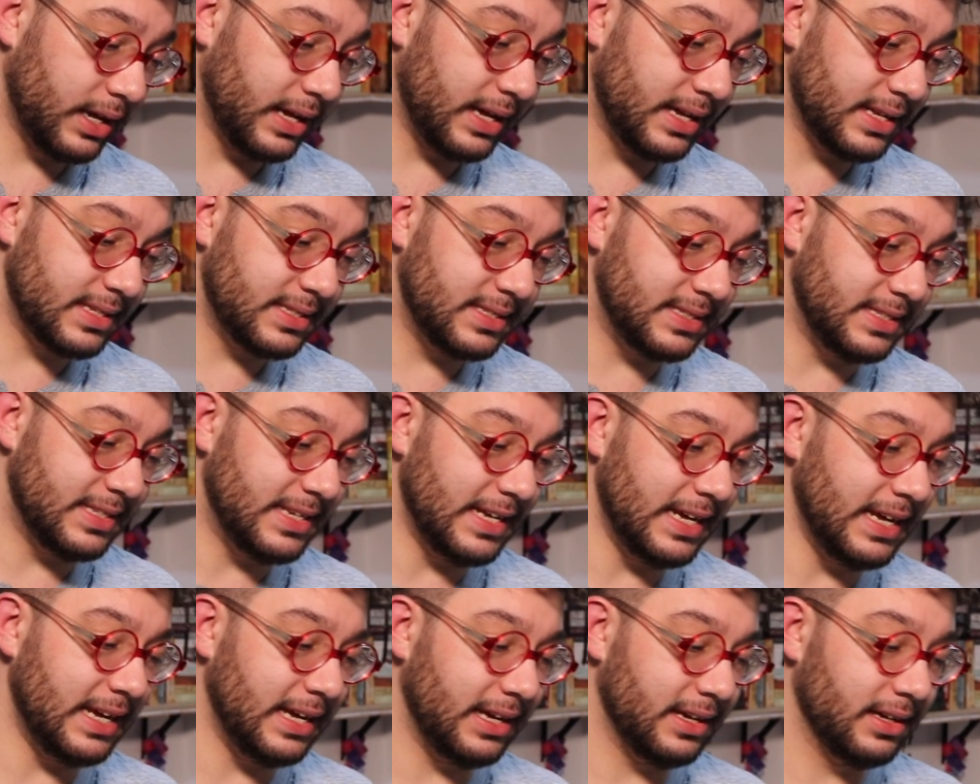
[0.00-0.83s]
is
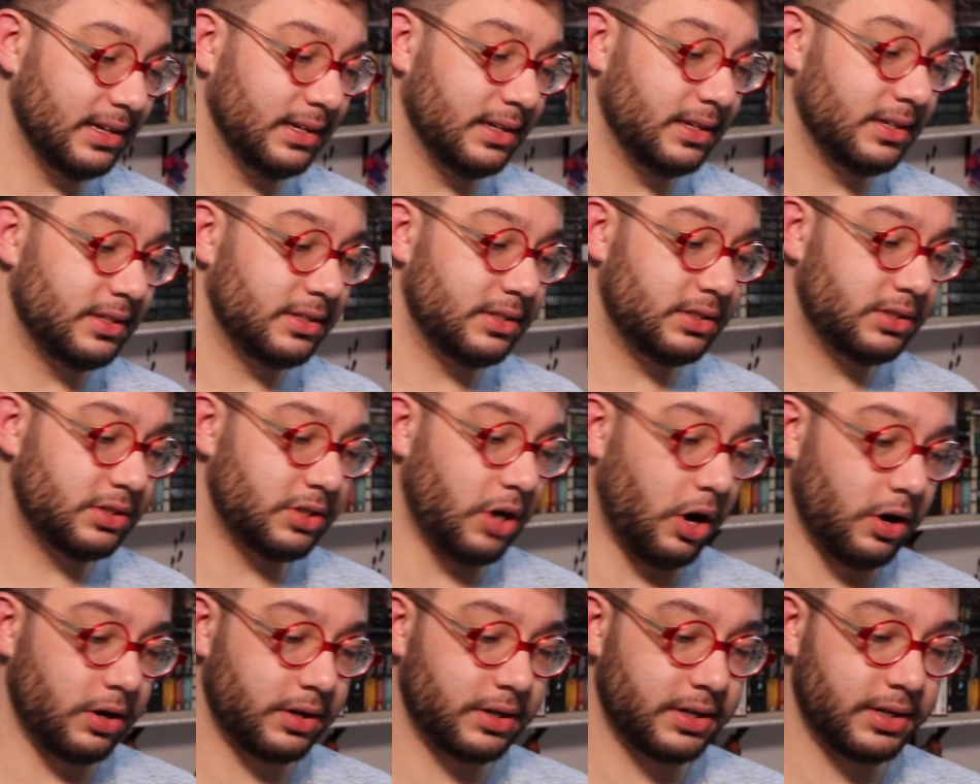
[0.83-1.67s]
D,
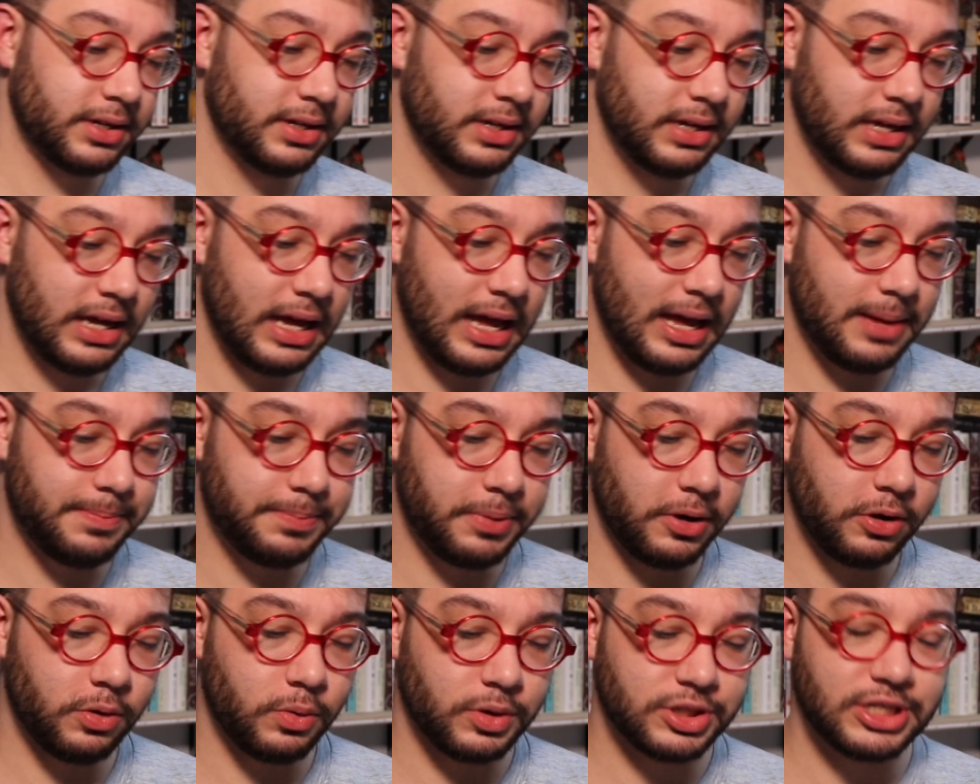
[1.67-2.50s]
Dark, a
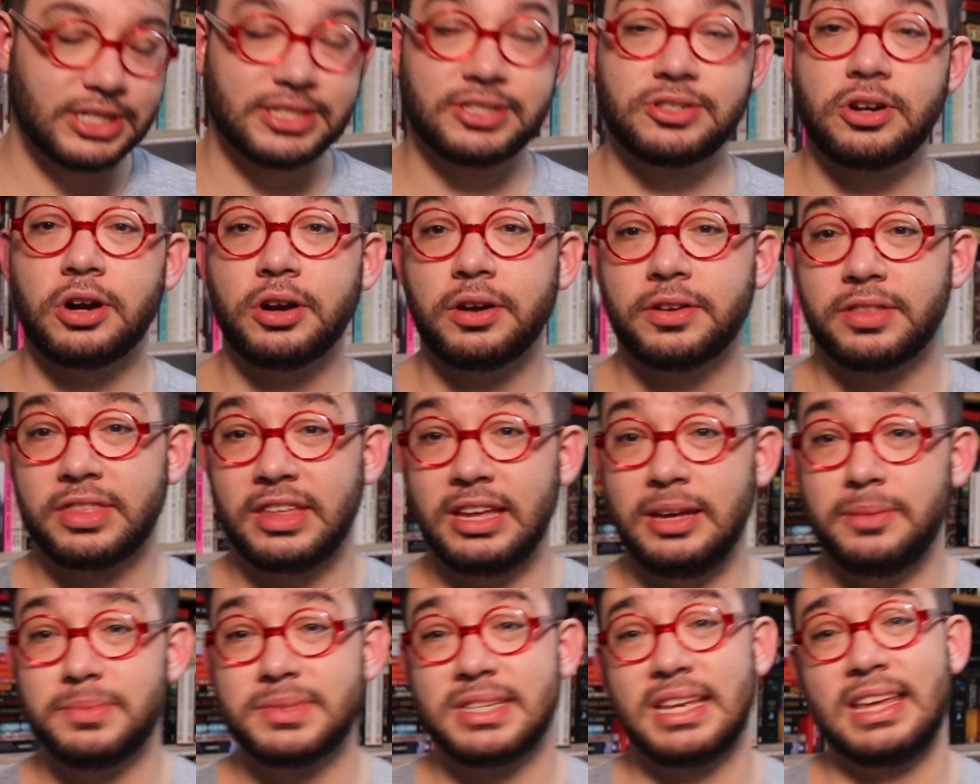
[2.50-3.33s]
book which has dark
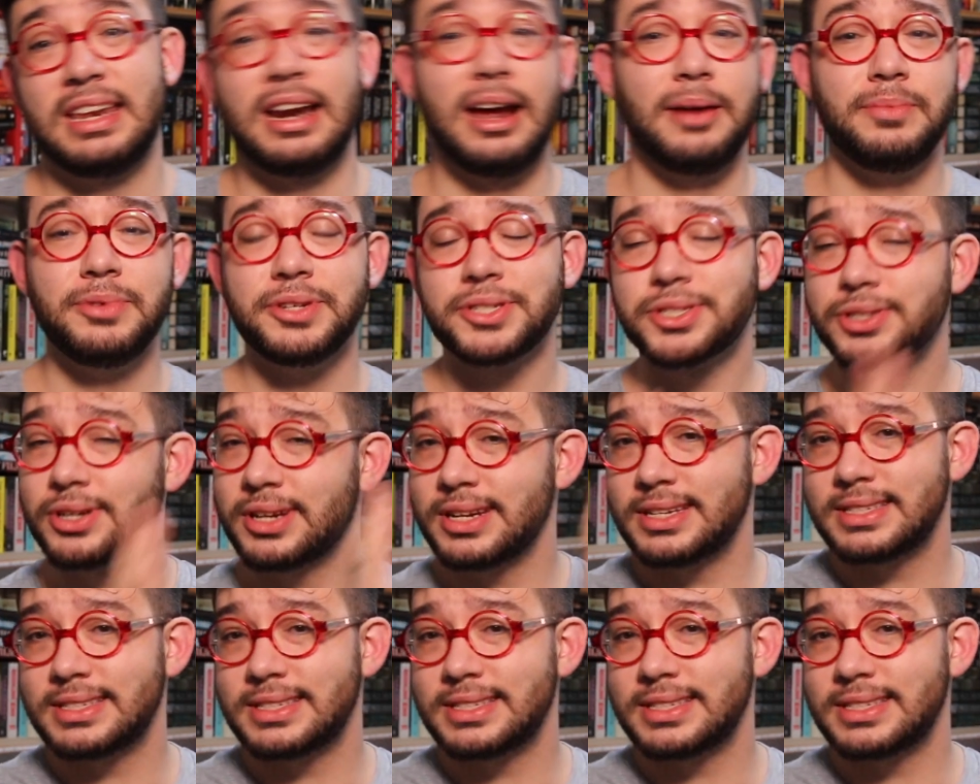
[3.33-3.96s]
themes, and I'm just going to